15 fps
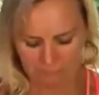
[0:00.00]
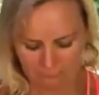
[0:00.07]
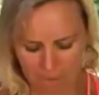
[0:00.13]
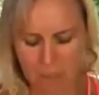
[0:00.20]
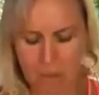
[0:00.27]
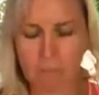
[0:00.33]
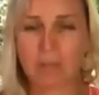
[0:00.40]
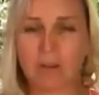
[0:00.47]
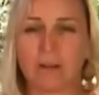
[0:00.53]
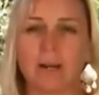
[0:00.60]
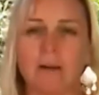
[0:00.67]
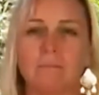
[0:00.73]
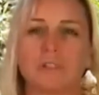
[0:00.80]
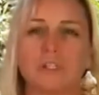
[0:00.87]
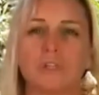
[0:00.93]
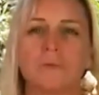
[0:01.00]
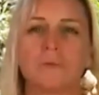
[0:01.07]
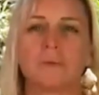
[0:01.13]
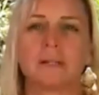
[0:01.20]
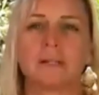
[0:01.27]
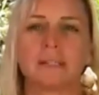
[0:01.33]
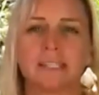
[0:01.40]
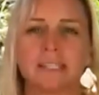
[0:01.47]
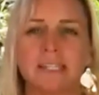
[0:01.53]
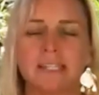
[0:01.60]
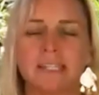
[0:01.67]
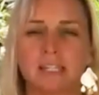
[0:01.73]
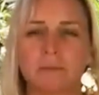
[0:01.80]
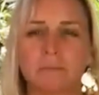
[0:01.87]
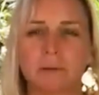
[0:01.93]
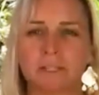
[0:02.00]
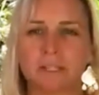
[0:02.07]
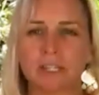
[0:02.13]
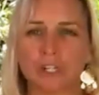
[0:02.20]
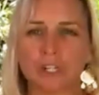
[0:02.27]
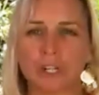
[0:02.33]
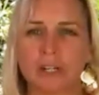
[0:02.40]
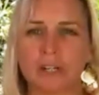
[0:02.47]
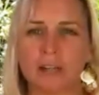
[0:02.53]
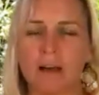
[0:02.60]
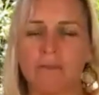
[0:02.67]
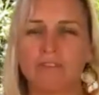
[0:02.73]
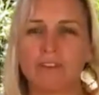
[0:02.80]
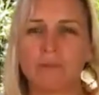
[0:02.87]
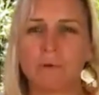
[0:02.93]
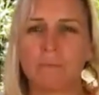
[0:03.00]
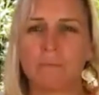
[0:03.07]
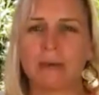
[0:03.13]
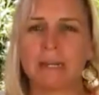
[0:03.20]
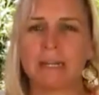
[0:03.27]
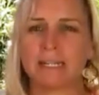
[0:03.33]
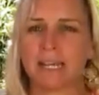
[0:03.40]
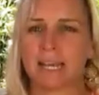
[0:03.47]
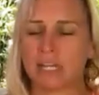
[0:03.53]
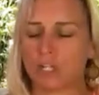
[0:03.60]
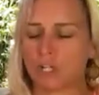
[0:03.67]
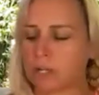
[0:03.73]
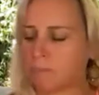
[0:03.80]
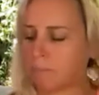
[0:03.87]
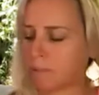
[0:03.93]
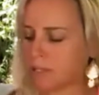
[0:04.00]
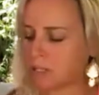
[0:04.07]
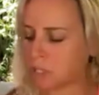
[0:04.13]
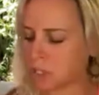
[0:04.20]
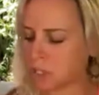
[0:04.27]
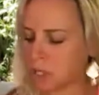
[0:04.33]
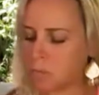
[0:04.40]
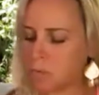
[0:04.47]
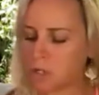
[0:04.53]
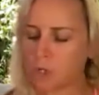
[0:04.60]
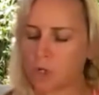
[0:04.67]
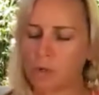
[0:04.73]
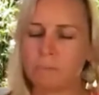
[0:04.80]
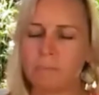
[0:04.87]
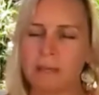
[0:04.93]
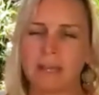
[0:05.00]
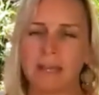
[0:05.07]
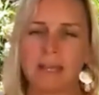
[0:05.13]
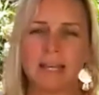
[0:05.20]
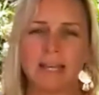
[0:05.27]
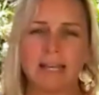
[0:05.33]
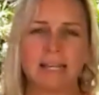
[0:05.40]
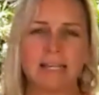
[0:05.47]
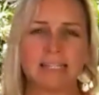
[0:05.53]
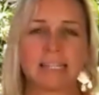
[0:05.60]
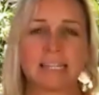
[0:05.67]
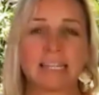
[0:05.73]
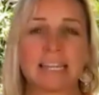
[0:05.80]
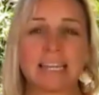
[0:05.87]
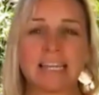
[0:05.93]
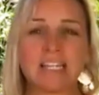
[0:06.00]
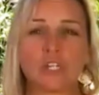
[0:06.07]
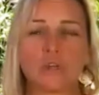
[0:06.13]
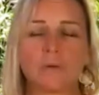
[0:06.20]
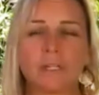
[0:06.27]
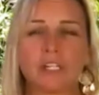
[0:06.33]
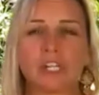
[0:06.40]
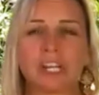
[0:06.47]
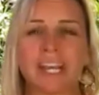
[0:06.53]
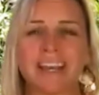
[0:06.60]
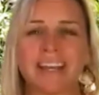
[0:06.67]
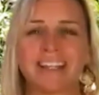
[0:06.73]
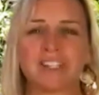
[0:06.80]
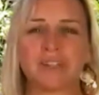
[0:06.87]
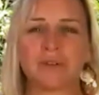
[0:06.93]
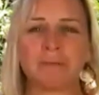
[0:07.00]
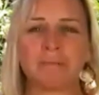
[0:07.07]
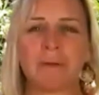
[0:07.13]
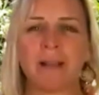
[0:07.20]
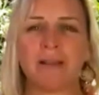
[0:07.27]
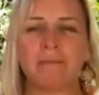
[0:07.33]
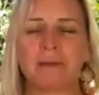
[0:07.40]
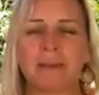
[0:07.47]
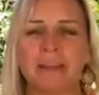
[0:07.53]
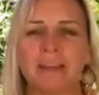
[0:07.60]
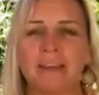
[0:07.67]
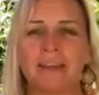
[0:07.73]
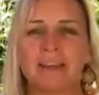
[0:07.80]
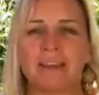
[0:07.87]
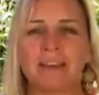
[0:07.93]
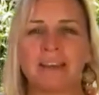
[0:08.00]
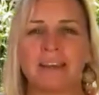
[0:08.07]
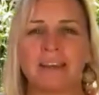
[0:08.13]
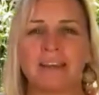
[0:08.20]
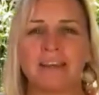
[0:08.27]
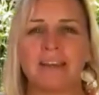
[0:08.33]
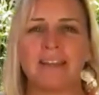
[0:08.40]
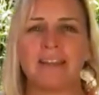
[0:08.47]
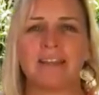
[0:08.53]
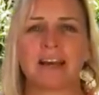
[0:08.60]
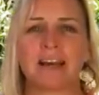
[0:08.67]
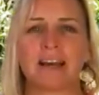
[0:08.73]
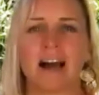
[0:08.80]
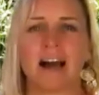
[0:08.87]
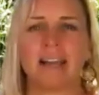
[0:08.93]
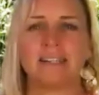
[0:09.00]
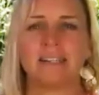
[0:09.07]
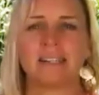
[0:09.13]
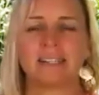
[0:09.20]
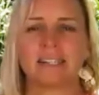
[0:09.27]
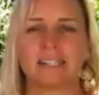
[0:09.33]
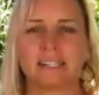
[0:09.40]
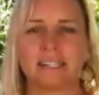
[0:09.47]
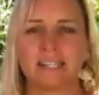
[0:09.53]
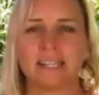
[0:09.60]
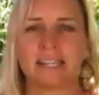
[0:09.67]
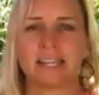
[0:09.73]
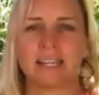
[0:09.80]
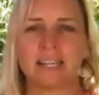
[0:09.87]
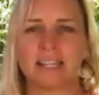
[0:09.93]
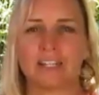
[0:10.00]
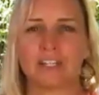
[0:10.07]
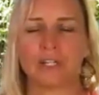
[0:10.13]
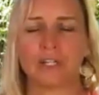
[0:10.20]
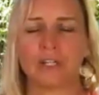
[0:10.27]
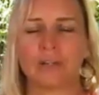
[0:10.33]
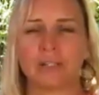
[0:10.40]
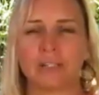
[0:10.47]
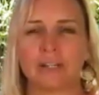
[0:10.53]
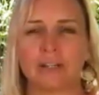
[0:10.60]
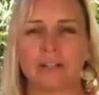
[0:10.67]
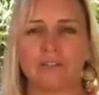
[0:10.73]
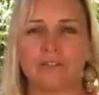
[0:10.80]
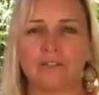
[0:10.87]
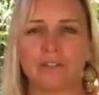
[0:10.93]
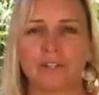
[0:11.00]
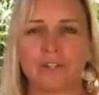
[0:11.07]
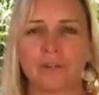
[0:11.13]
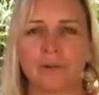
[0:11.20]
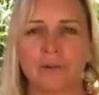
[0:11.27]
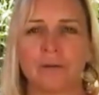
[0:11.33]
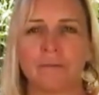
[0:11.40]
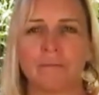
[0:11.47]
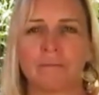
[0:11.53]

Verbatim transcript: Coming on up to a seated position, comfortable meditation position, which could be sitting into a chair. So it might be the kindest thing to yourself to